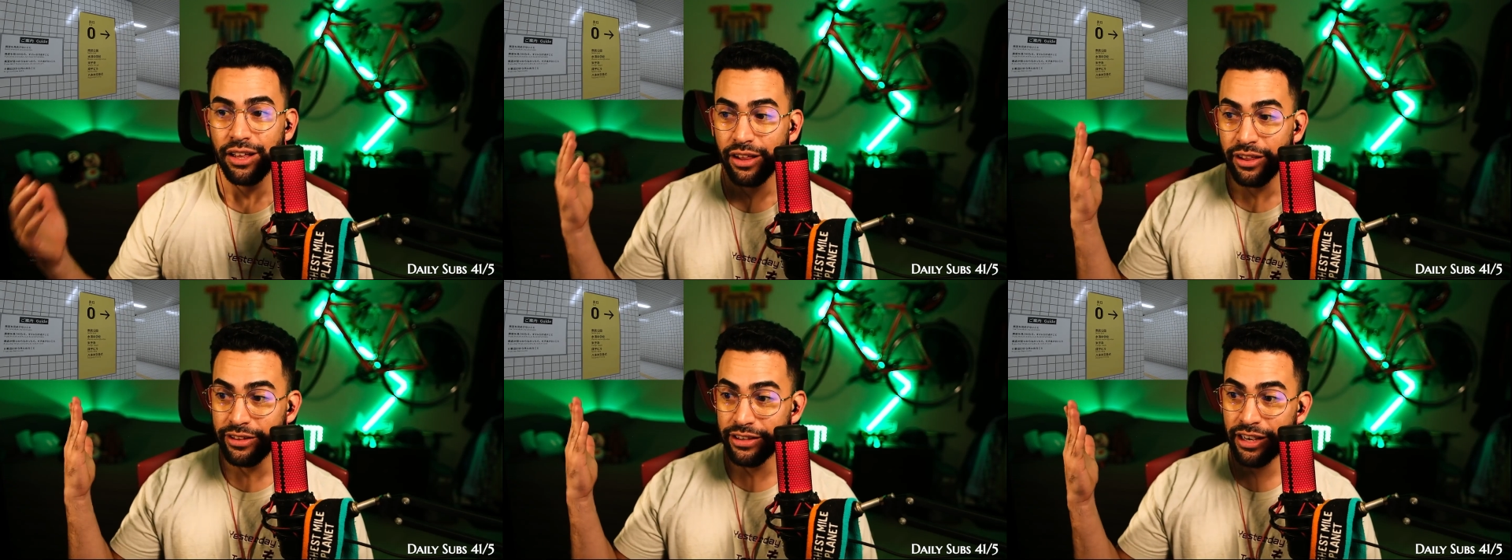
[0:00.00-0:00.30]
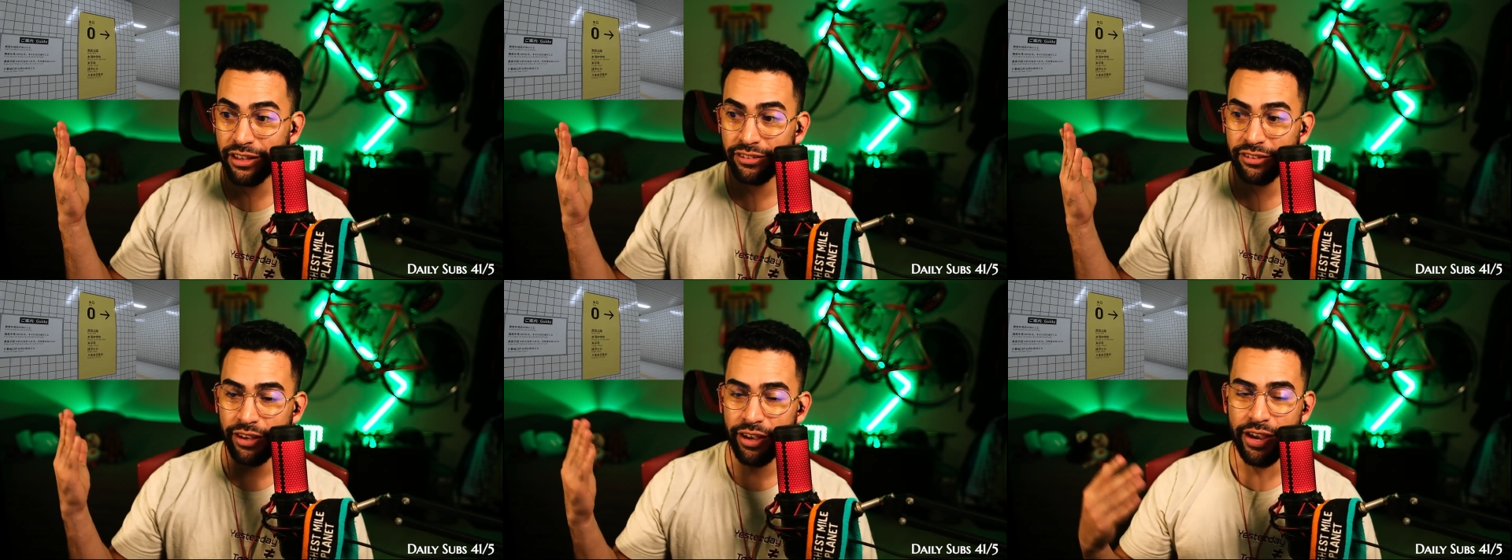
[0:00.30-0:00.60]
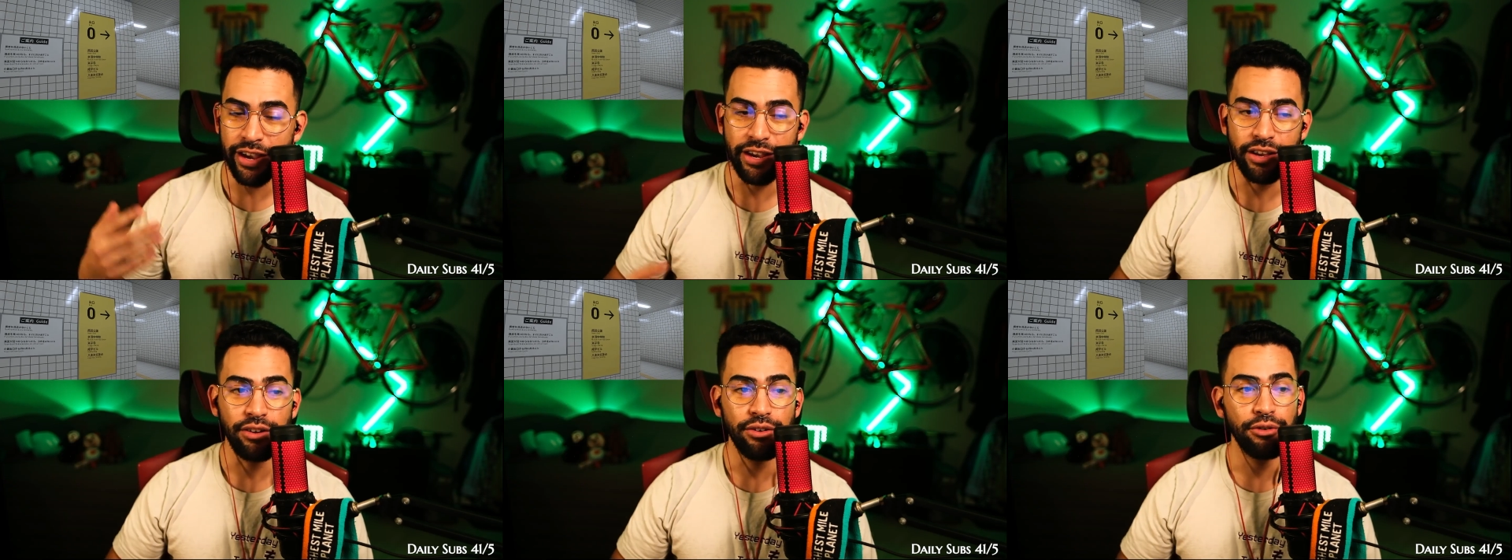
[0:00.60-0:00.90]
The exit
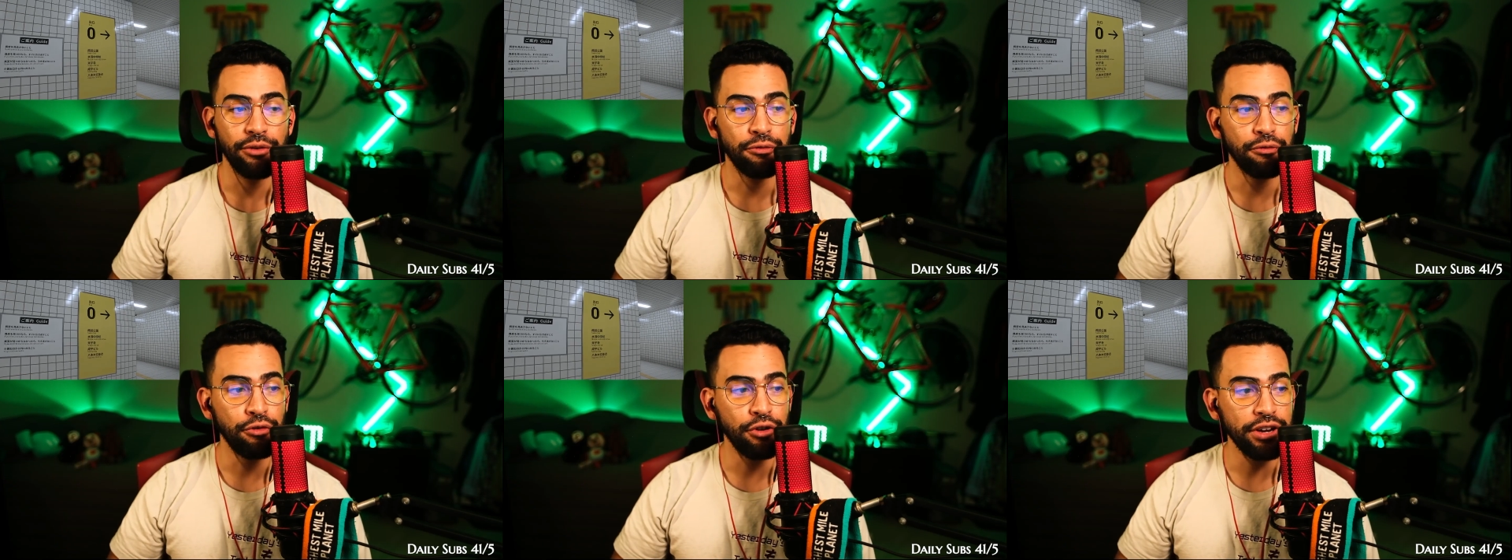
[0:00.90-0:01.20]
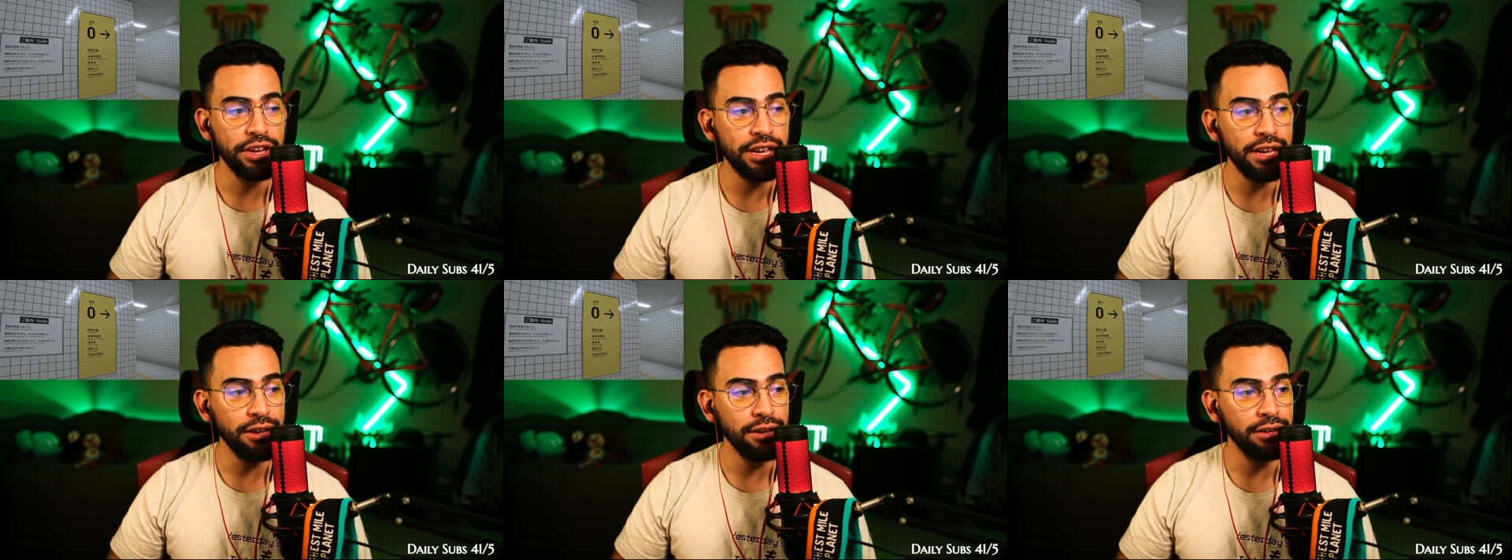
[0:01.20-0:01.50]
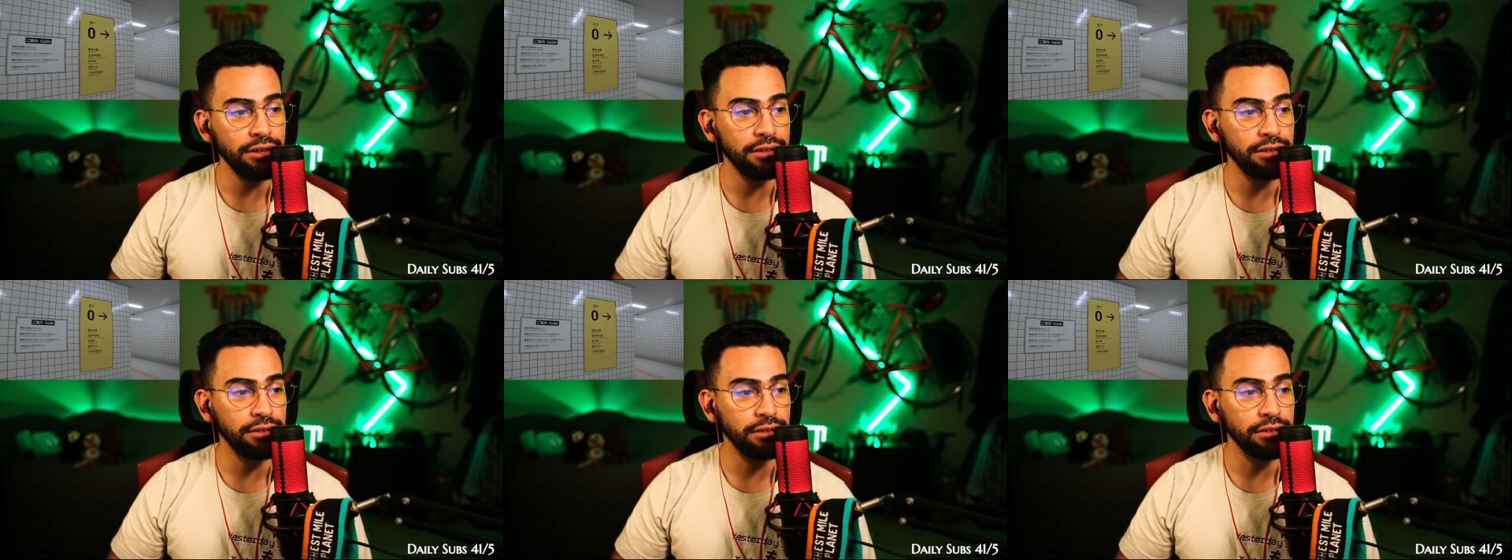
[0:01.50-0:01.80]
8
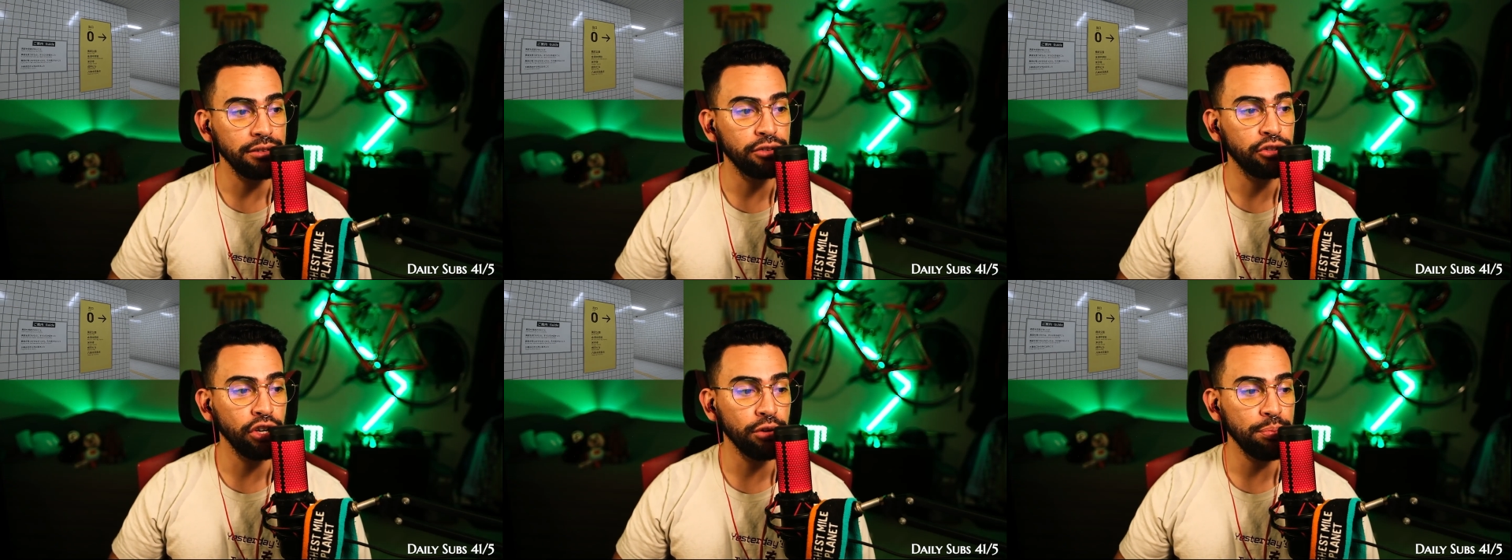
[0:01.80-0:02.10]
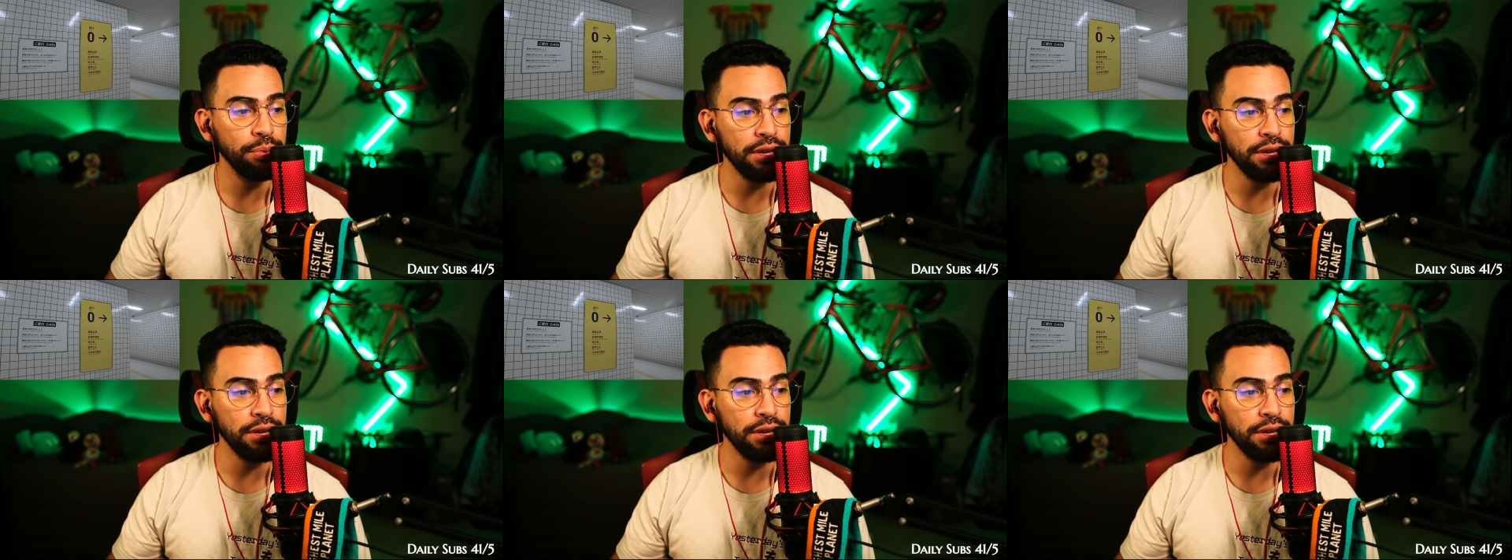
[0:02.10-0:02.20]
freaking took